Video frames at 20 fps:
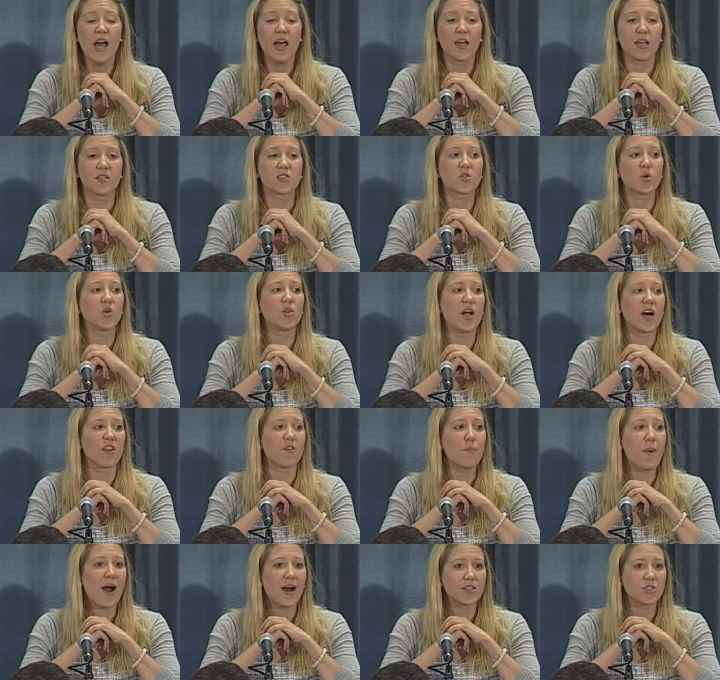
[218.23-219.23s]
And so a lot of
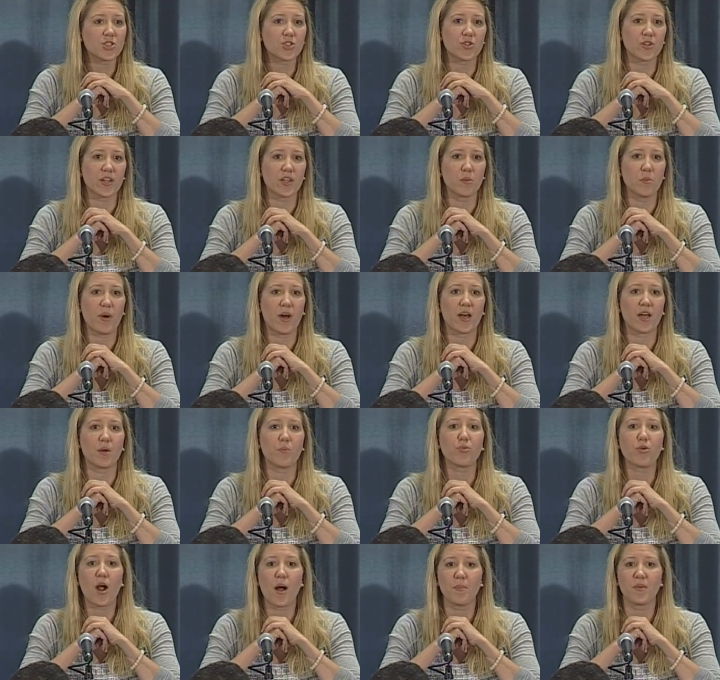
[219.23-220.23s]
posturing by
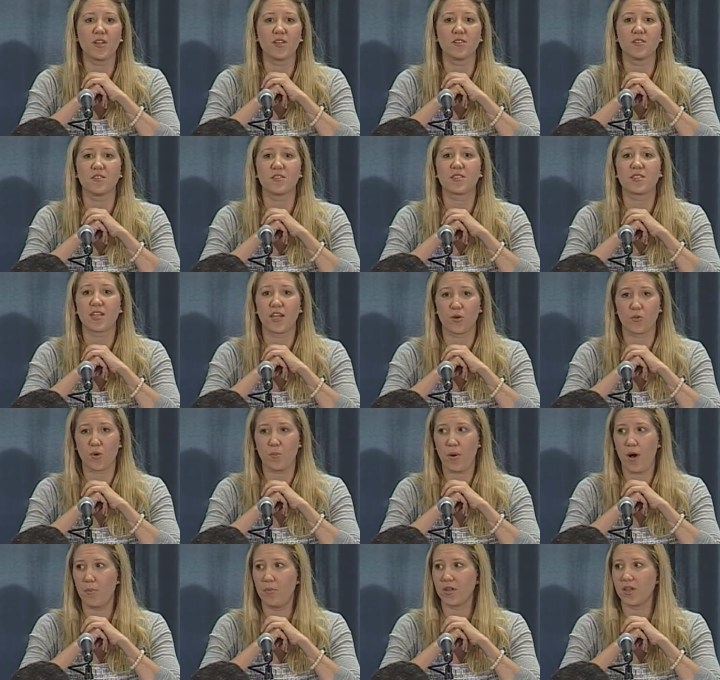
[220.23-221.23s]
prominent state
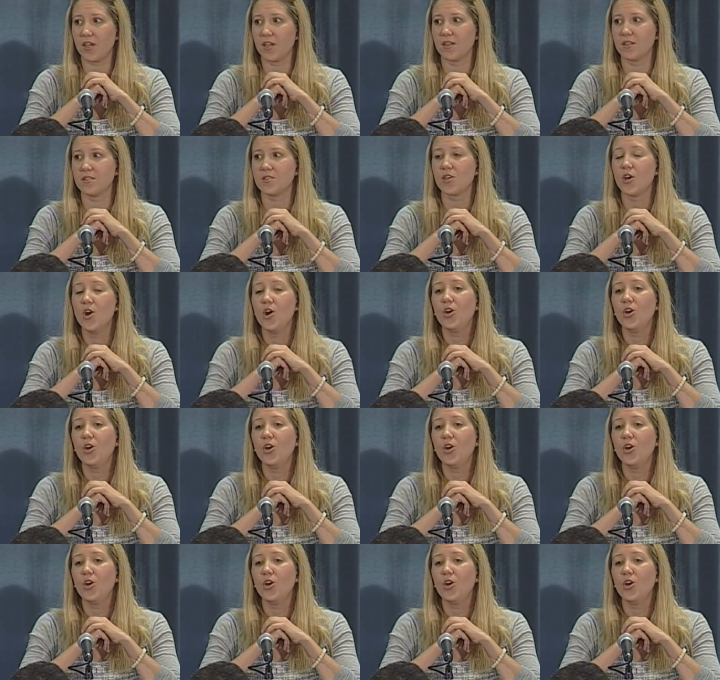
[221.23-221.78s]
Republicans